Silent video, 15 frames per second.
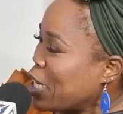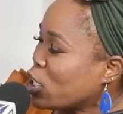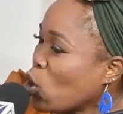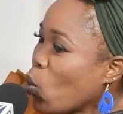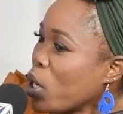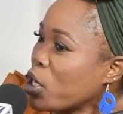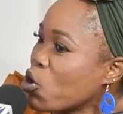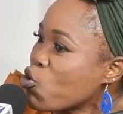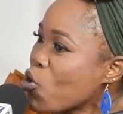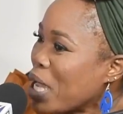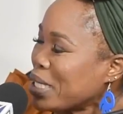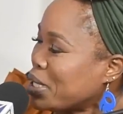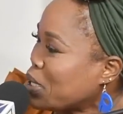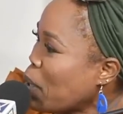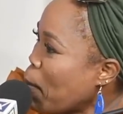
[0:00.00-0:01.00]
So when the
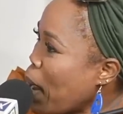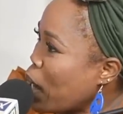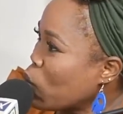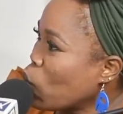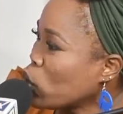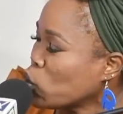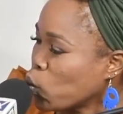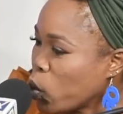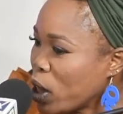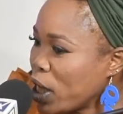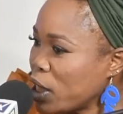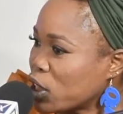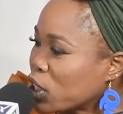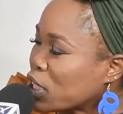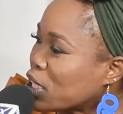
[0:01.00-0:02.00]
Rasta man was
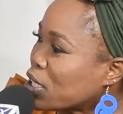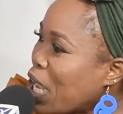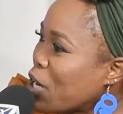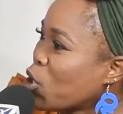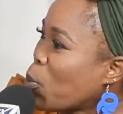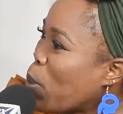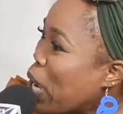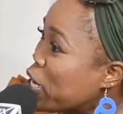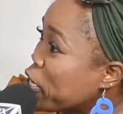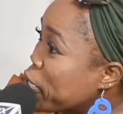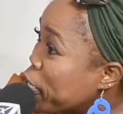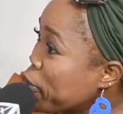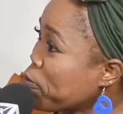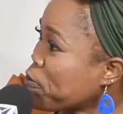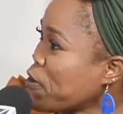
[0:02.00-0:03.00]
willing to stand up
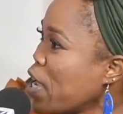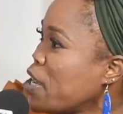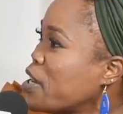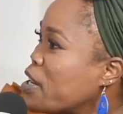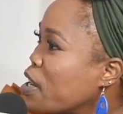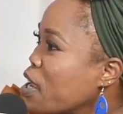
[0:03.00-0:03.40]
and defend